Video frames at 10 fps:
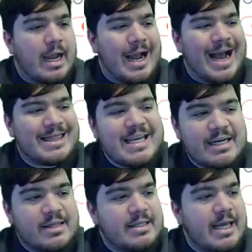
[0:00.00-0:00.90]
At the end
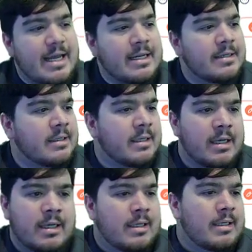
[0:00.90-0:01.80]
of the day,
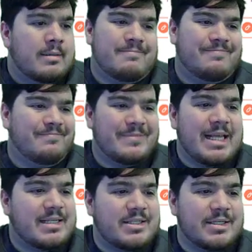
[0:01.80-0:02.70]

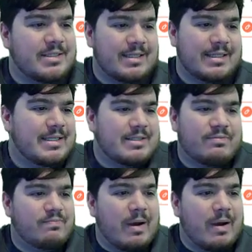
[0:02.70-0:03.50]
this is